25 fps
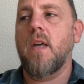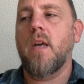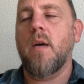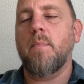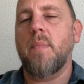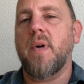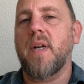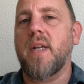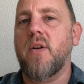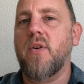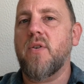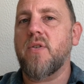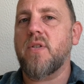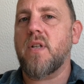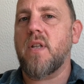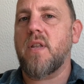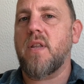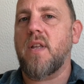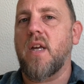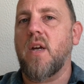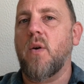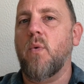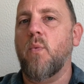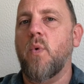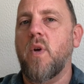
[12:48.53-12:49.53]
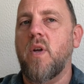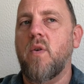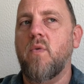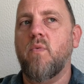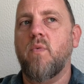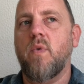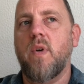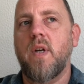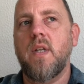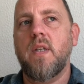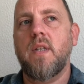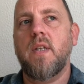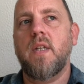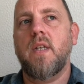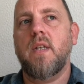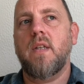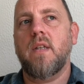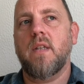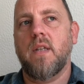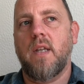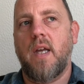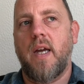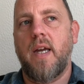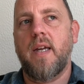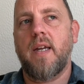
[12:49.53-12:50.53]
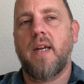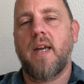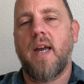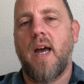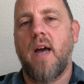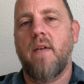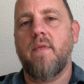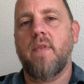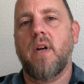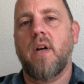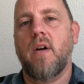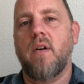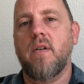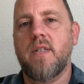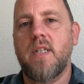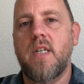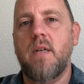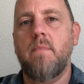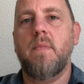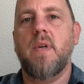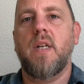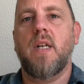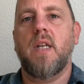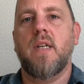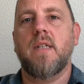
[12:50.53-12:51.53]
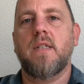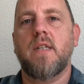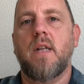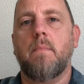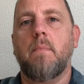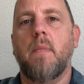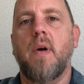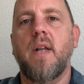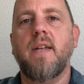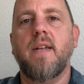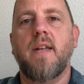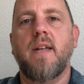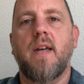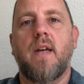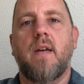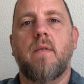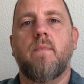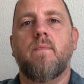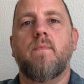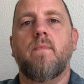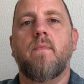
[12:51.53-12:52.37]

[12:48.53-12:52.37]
But here's the thing, we really like having our team meetings on Monday.